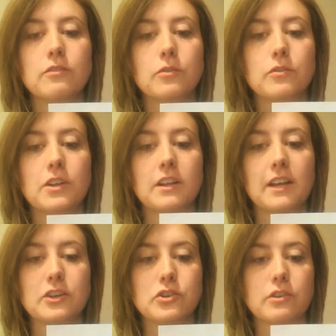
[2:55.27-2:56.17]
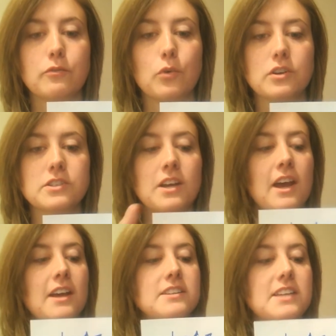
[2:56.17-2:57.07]
the electric force.
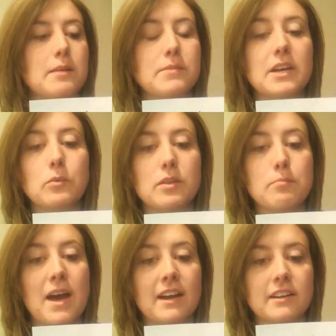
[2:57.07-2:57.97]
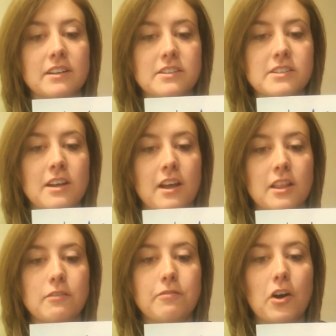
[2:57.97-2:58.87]
Same thing with magnets.
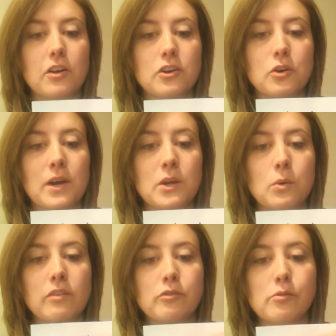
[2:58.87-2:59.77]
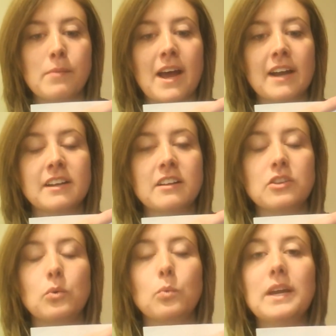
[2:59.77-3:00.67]
The farther away you are from a magnet,
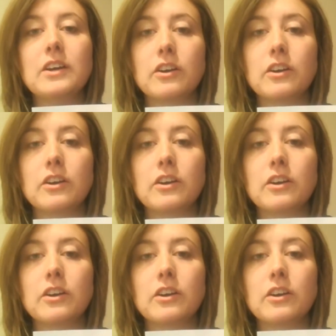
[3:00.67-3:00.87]
the weaker the